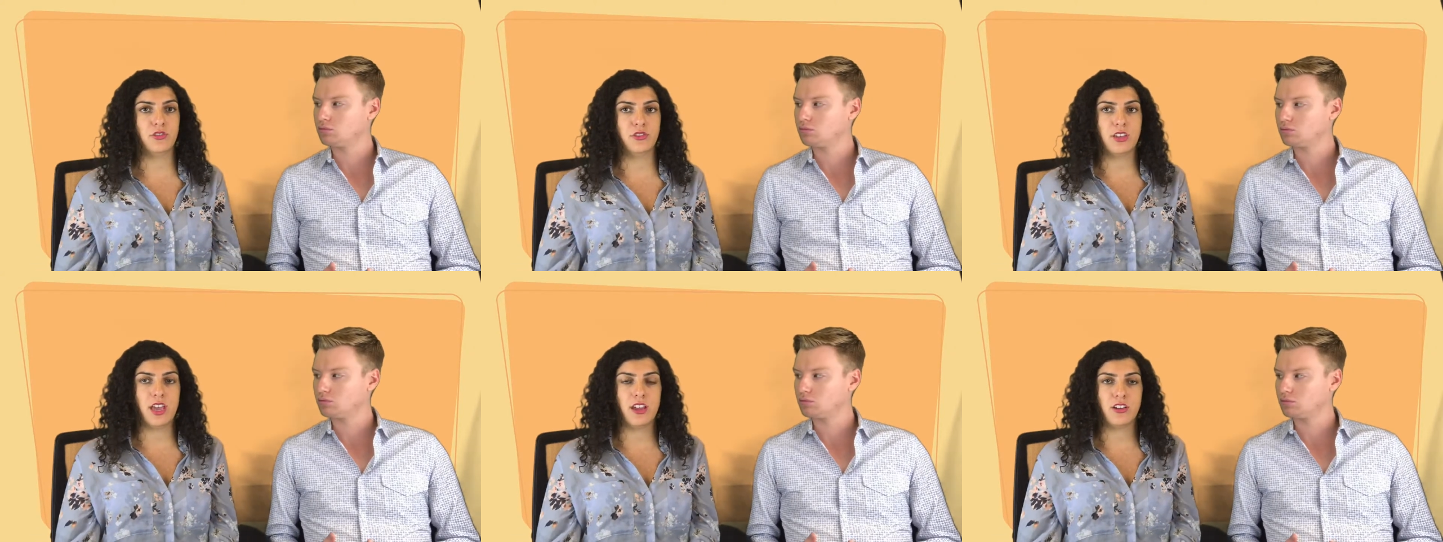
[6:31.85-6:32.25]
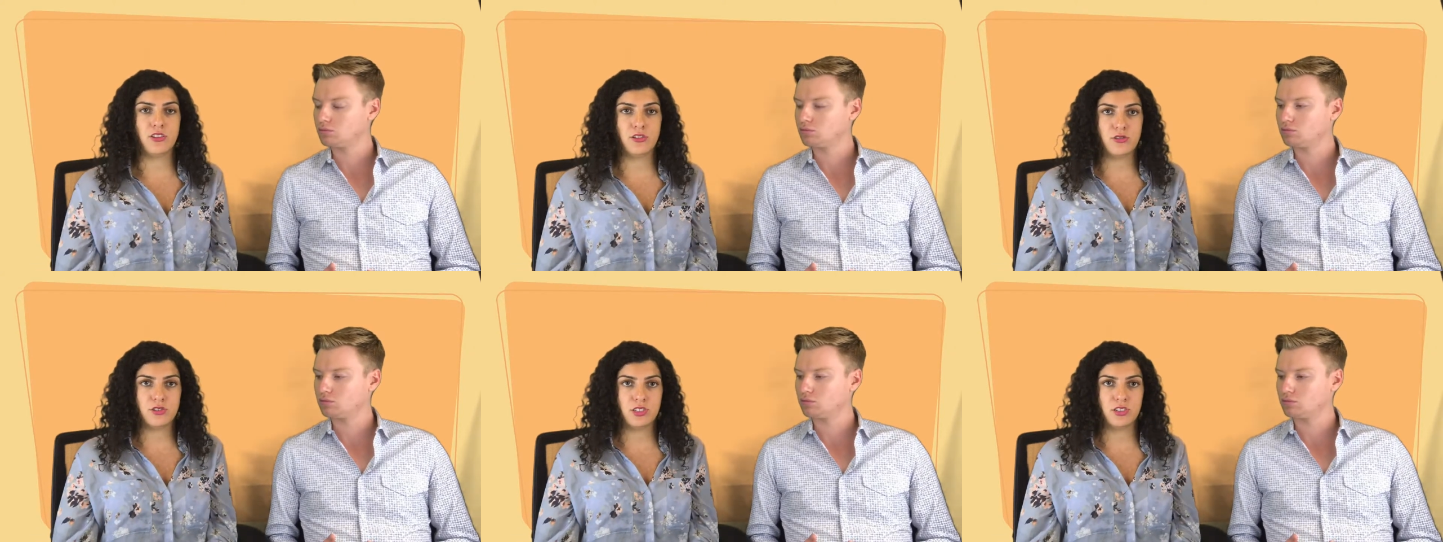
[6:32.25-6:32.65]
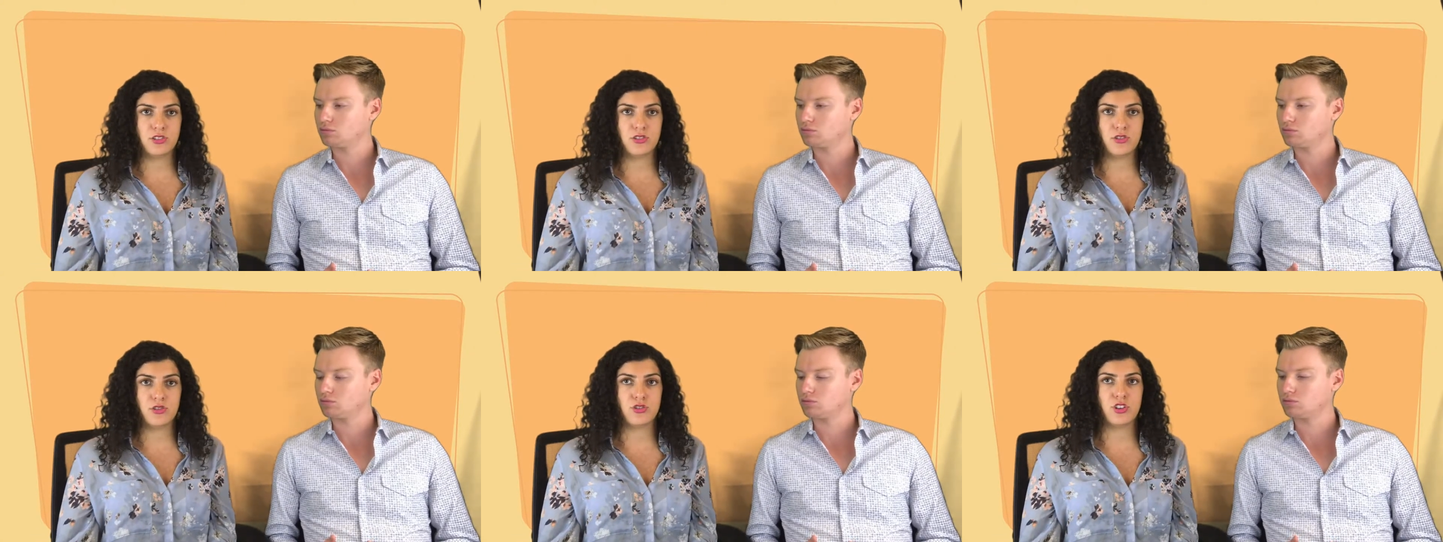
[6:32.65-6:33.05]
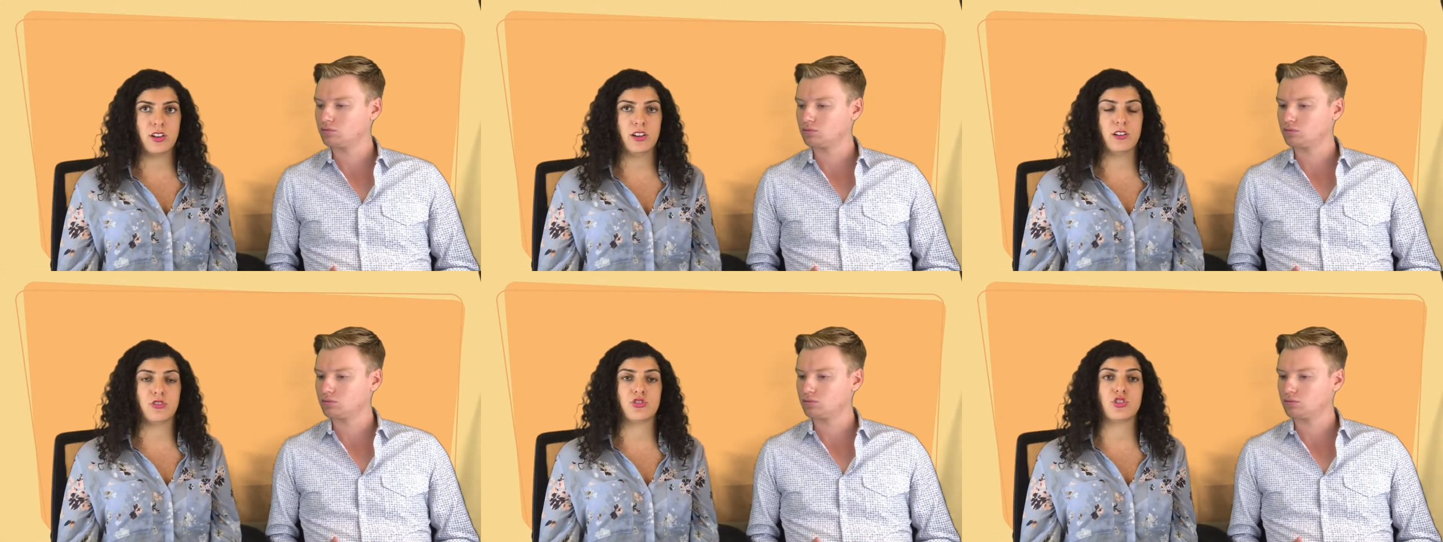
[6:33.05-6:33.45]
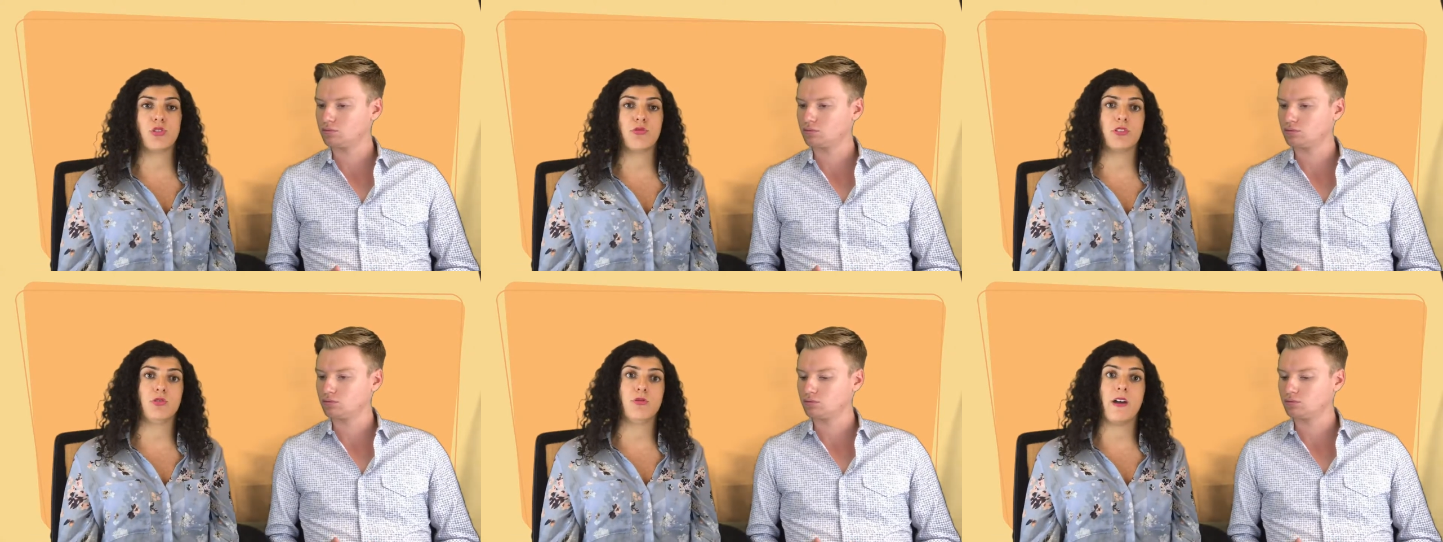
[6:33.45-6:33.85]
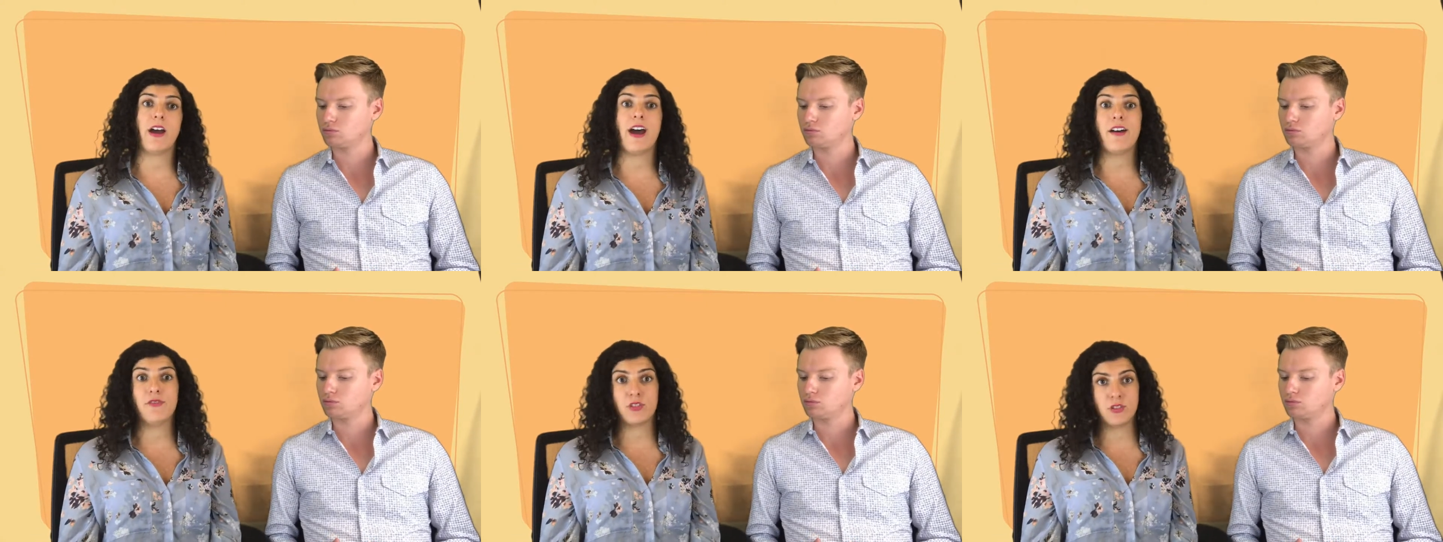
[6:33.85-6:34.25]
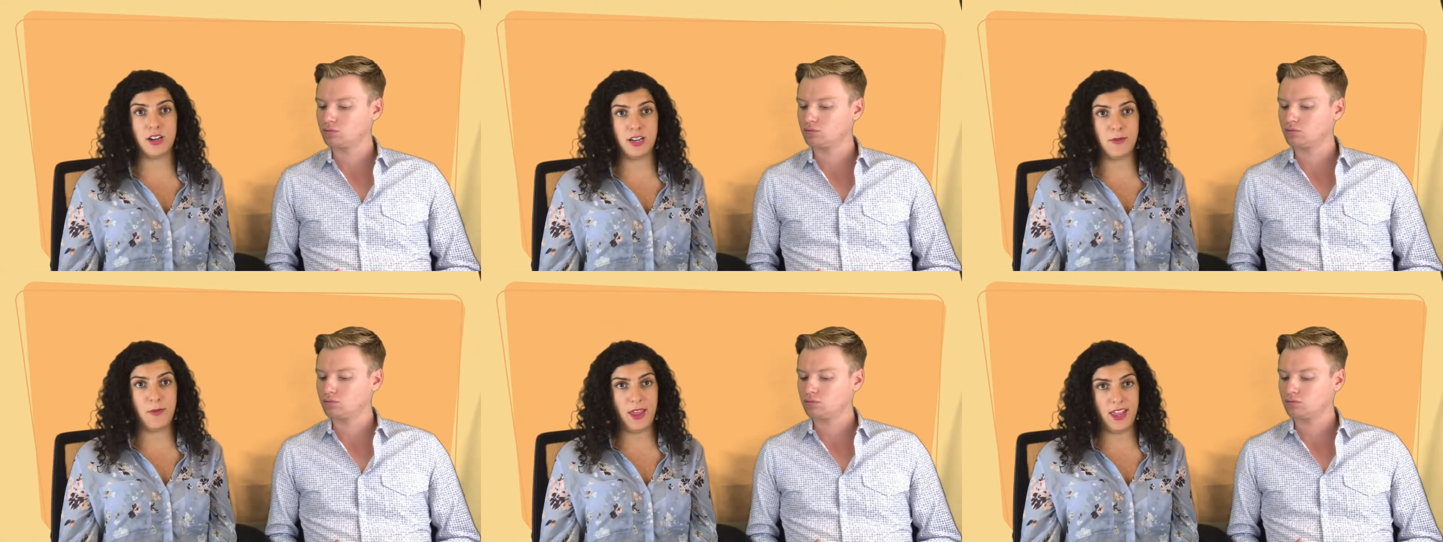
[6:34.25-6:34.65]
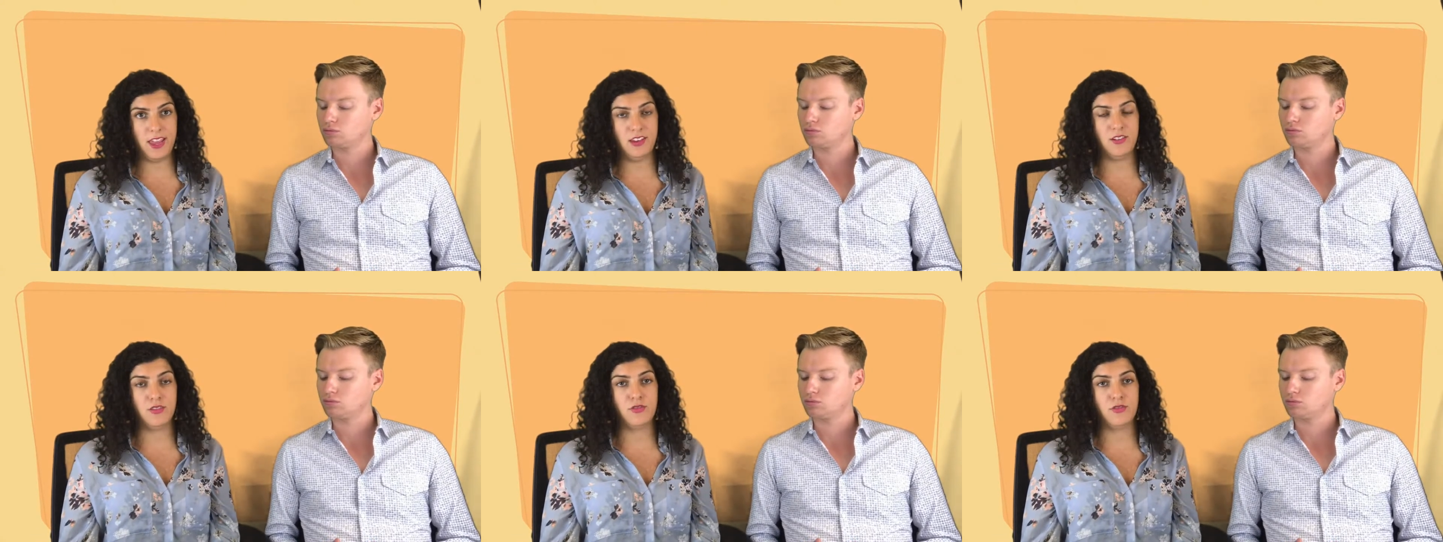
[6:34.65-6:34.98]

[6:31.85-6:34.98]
Speaker 1: you'll get your closing disclosure and it'll show that you have already paid